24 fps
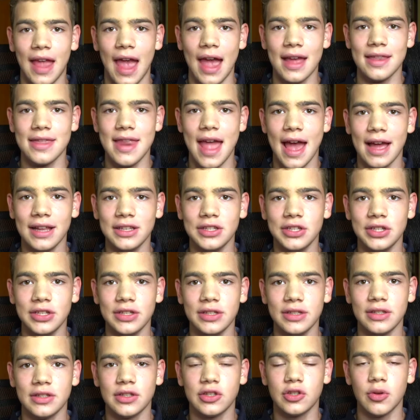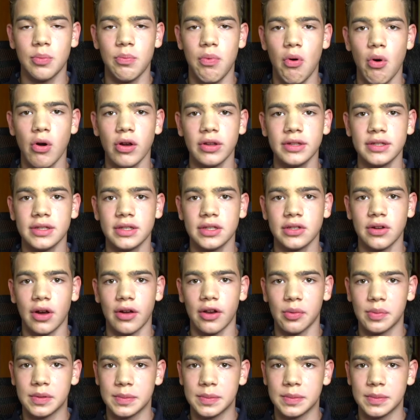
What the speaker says: Tangent supports startups,